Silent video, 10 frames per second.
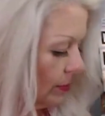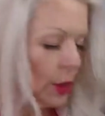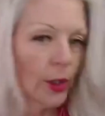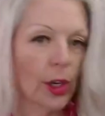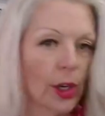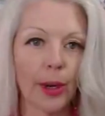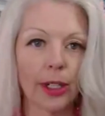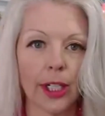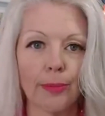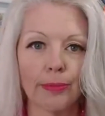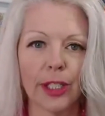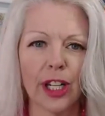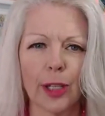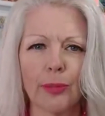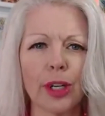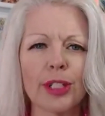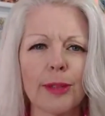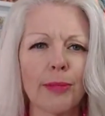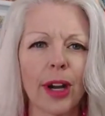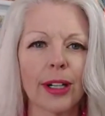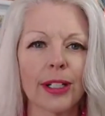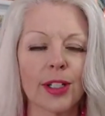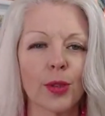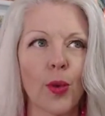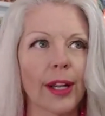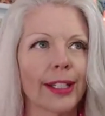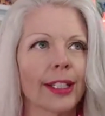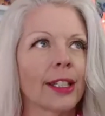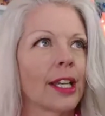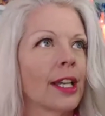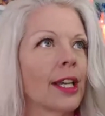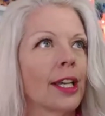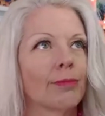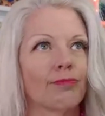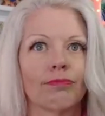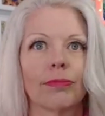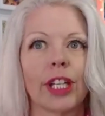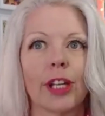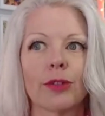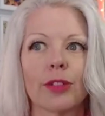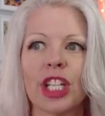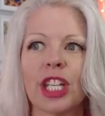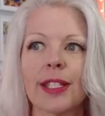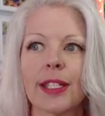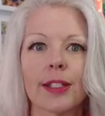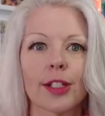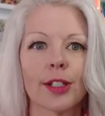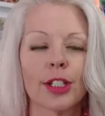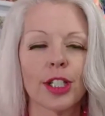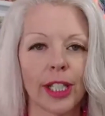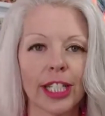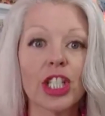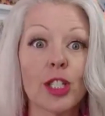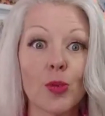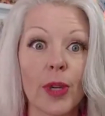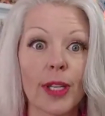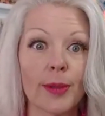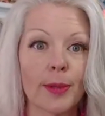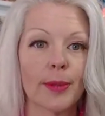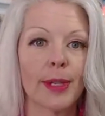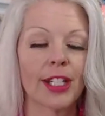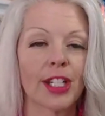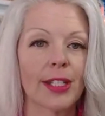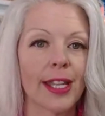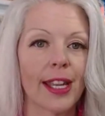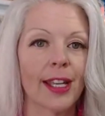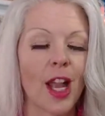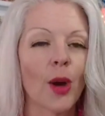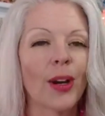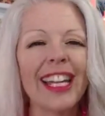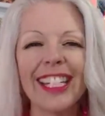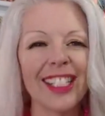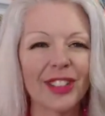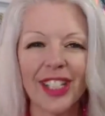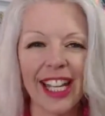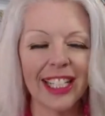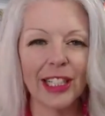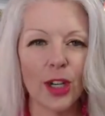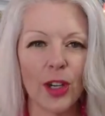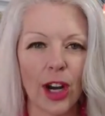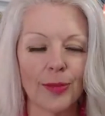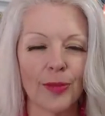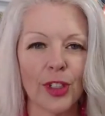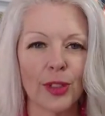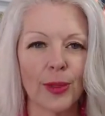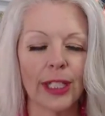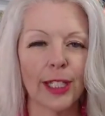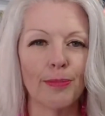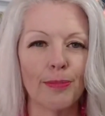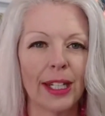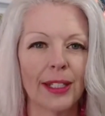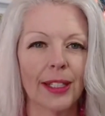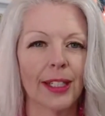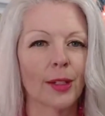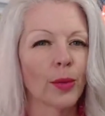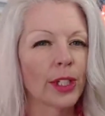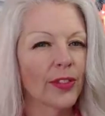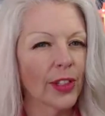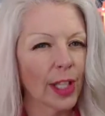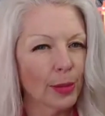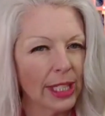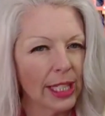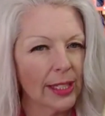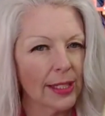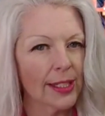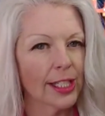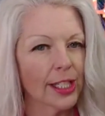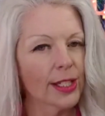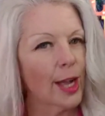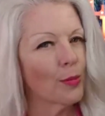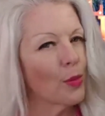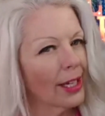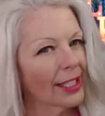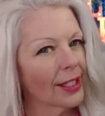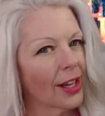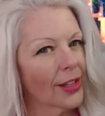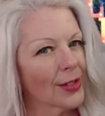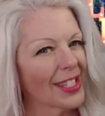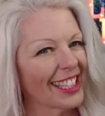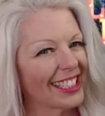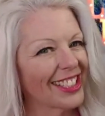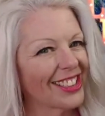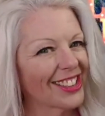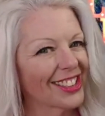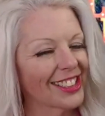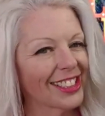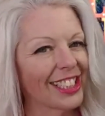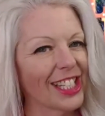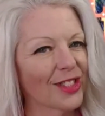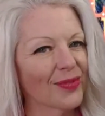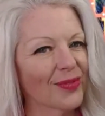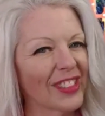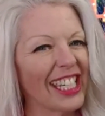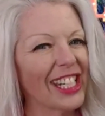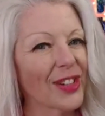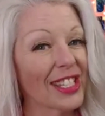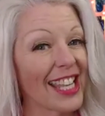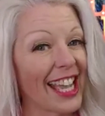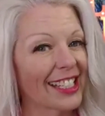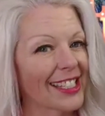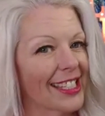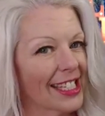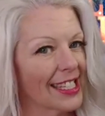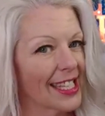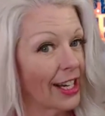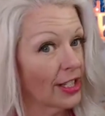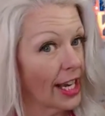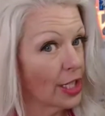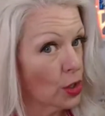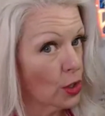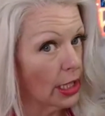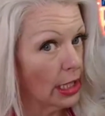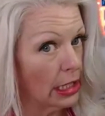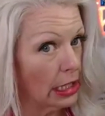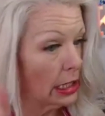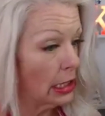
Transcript: Granola bar, like protein bars, or wanting, Cheez-Its, or like cheese wisps, I should say, or any low-carb food, really. But when you fill up with these, then you stop wanting all those like little, keto snacks, because they are dangerous.